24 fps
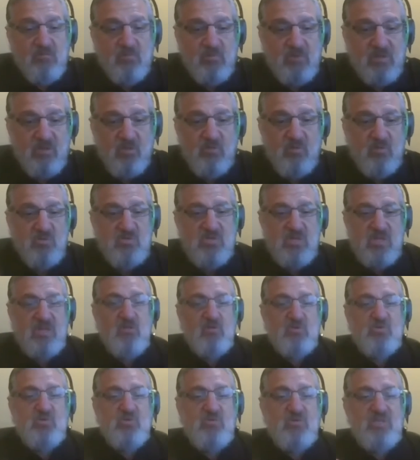
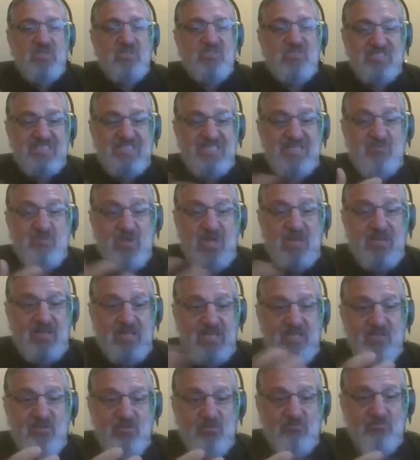Those two things seem kind of
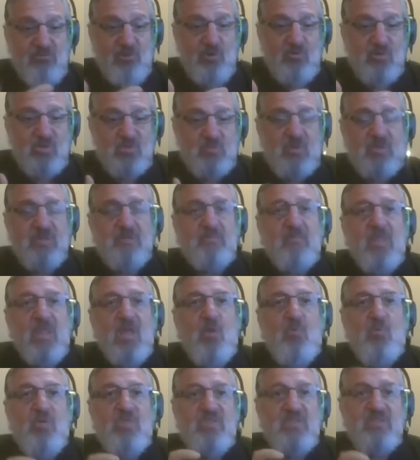incongruous, but
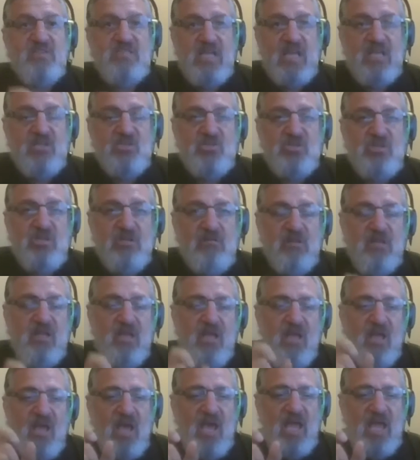with this engineering,